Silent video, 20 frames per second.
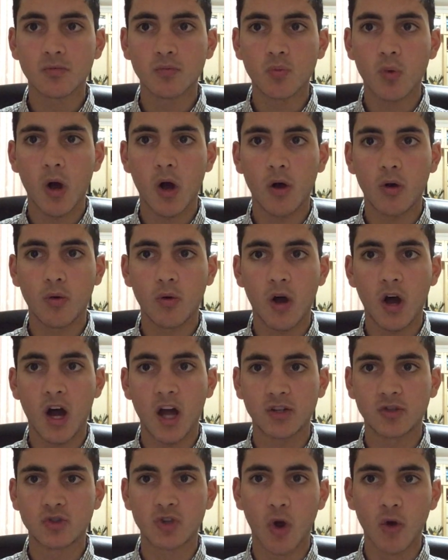well,
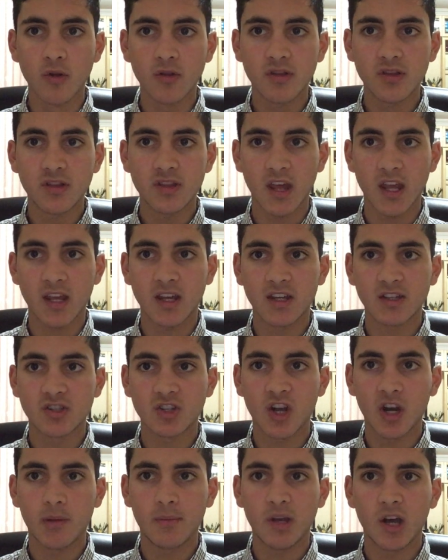I don't think it's
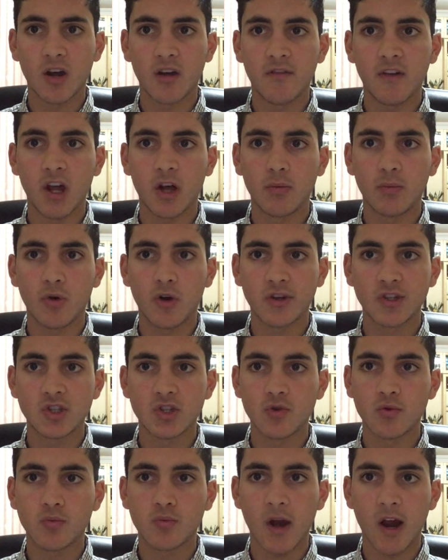going to be unavailable
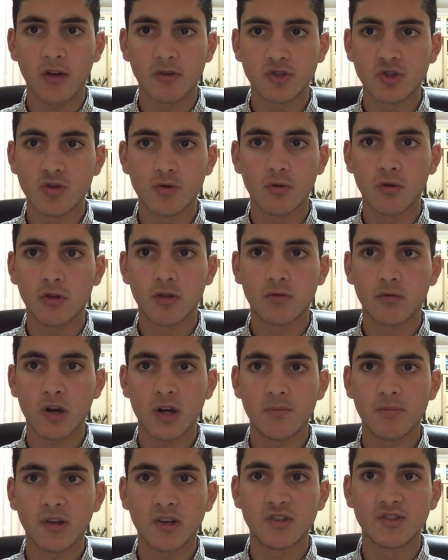until round 2 or
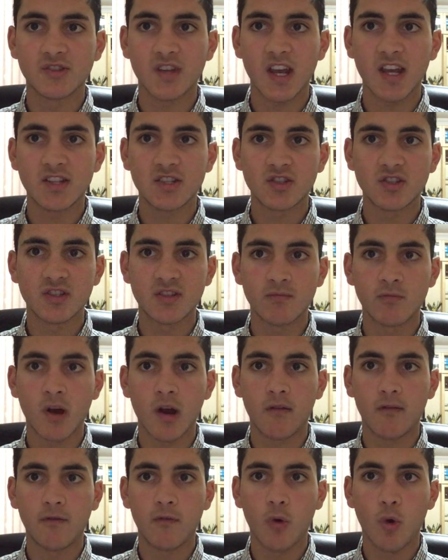3 because Easter's in
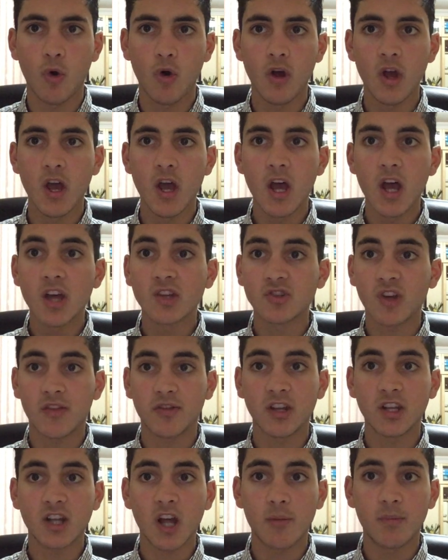round 4. So I
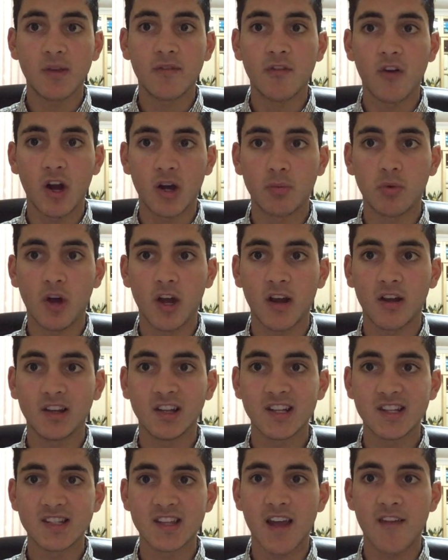think they'd be fine to play at
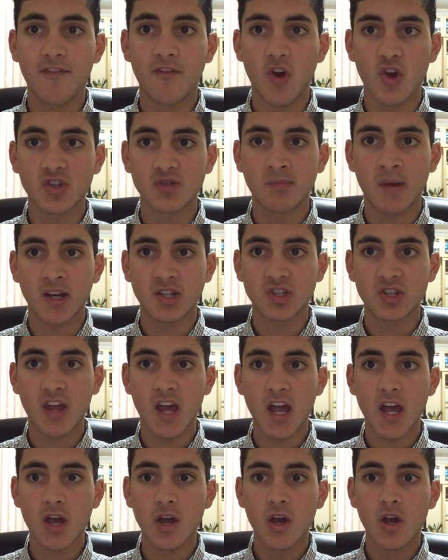least their first match
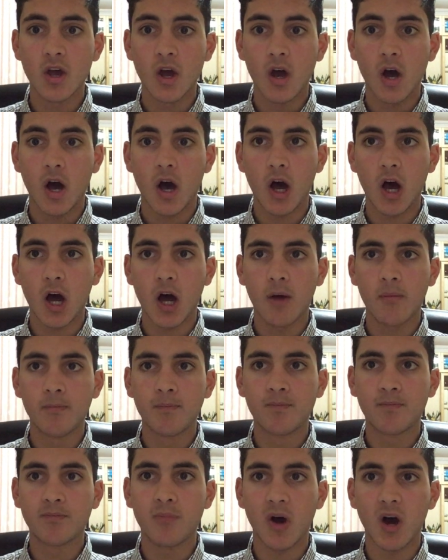there.
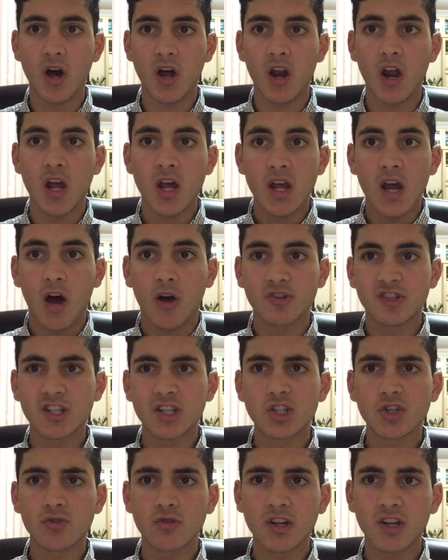But I was
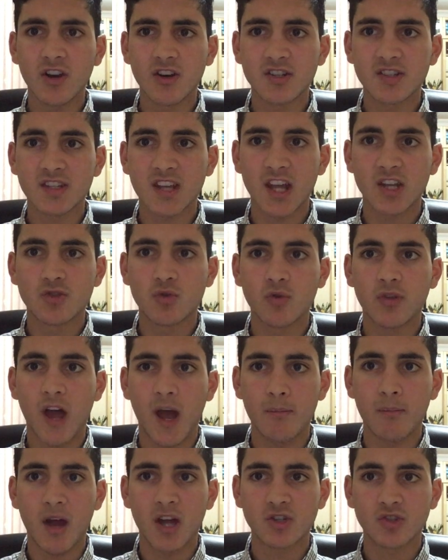initially going to schedule
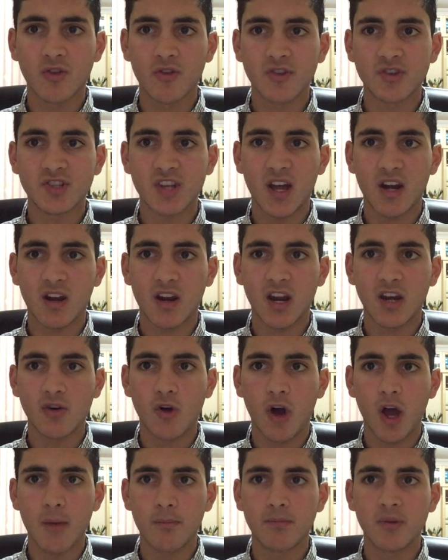that match on the Saturday
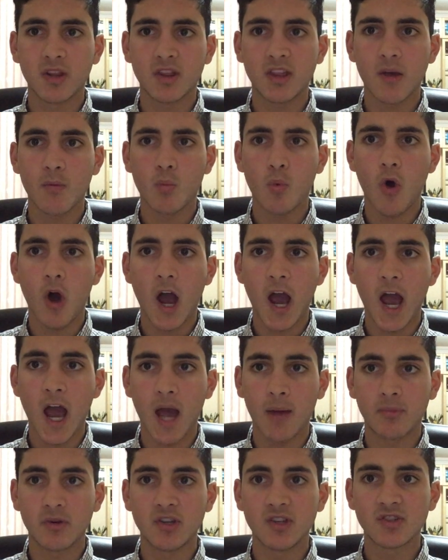night, but then what
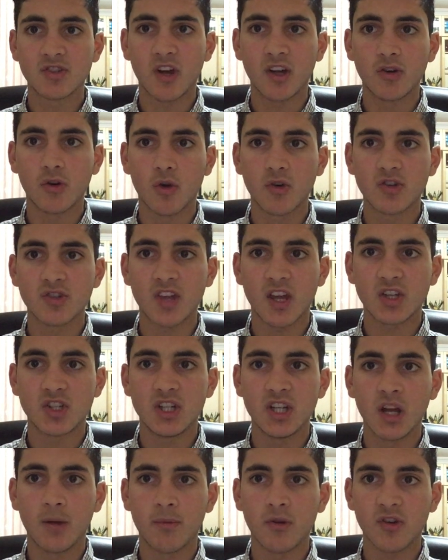happened is I noticed that
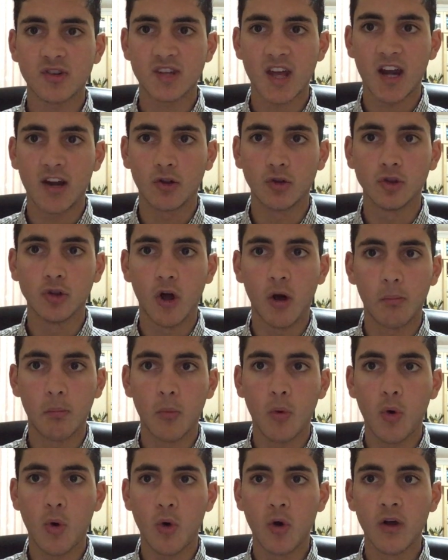GWS had a lot
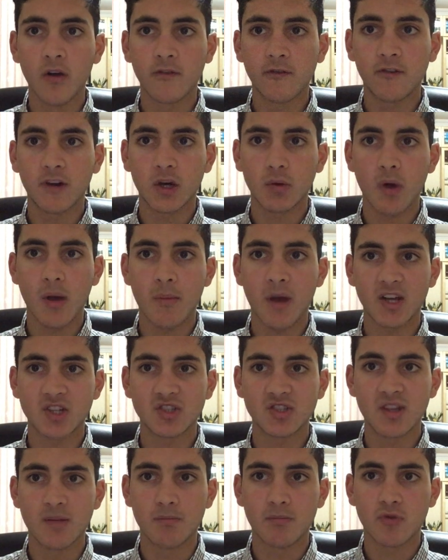more free-to-air
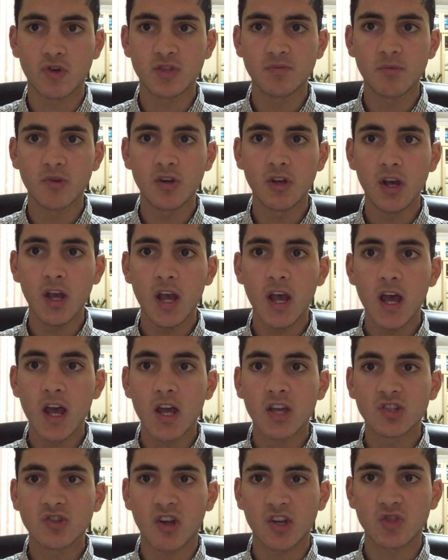matches than Brisbane.
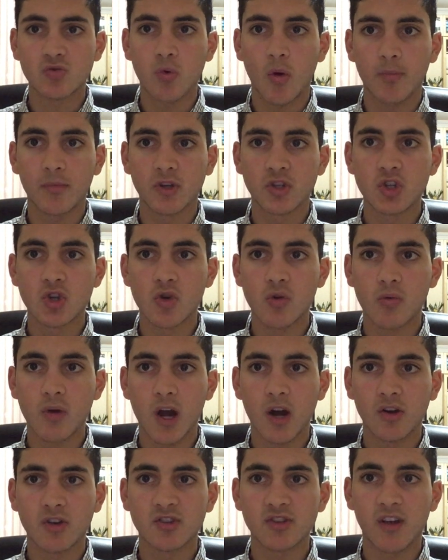So I swapped the 2
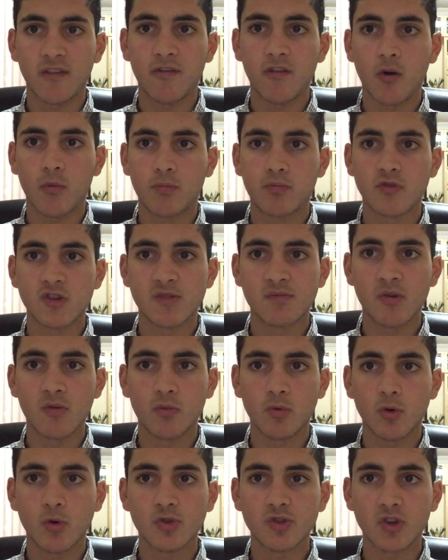around because I felt
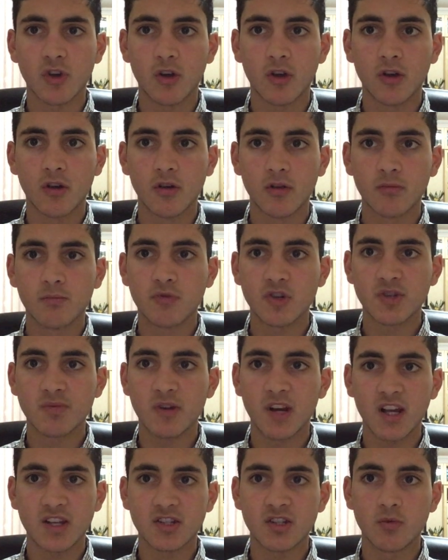Brisbane
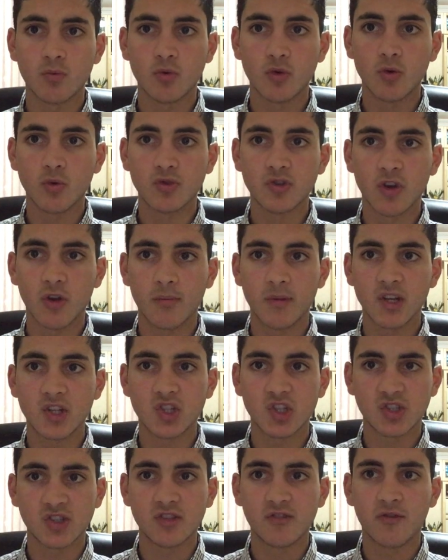Essendon would also be
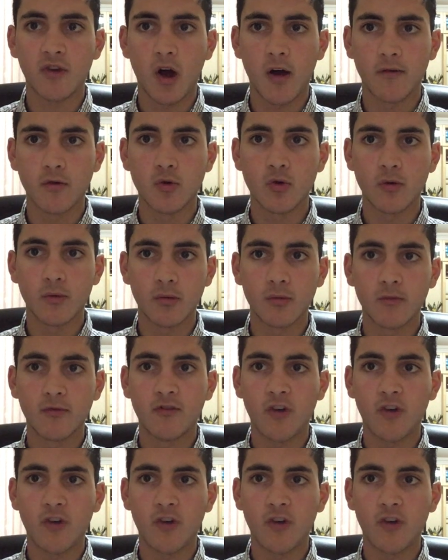just as viable